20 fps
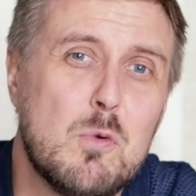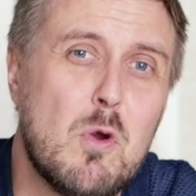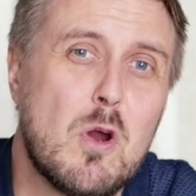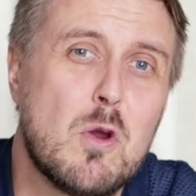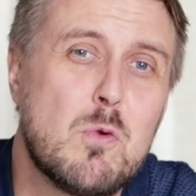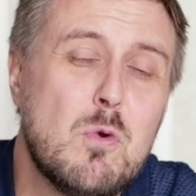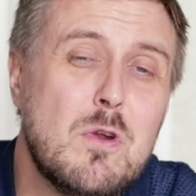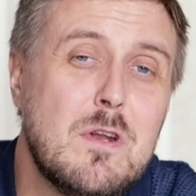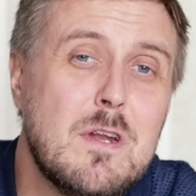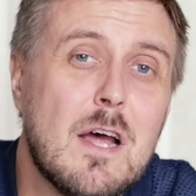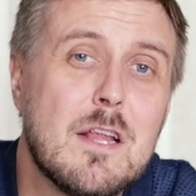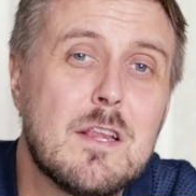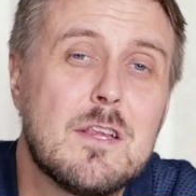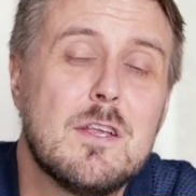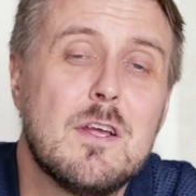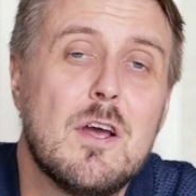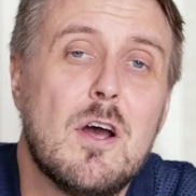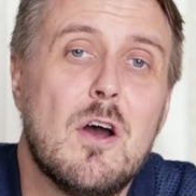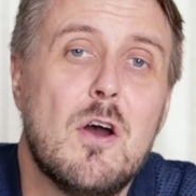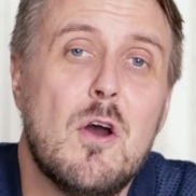work would
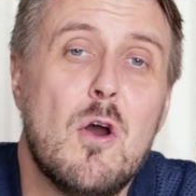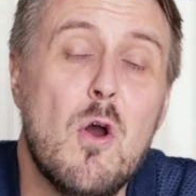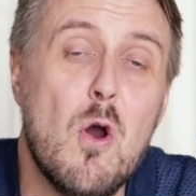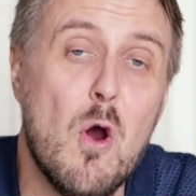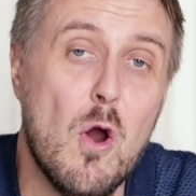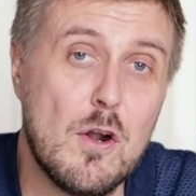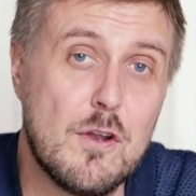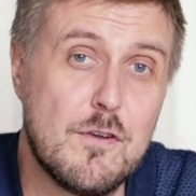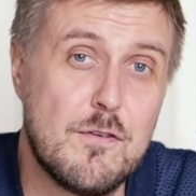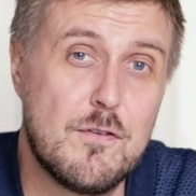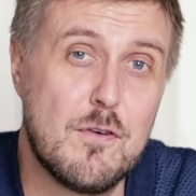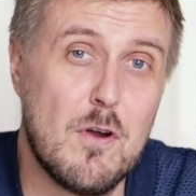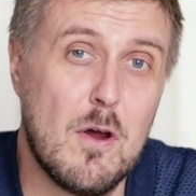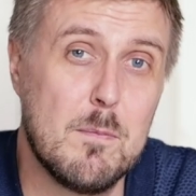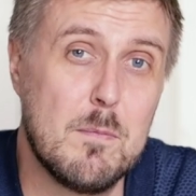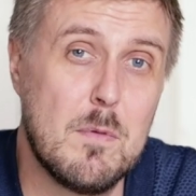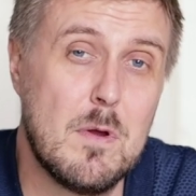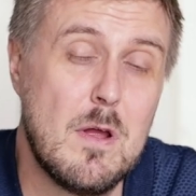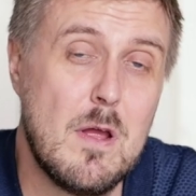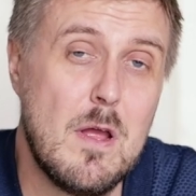not hurt
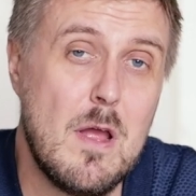from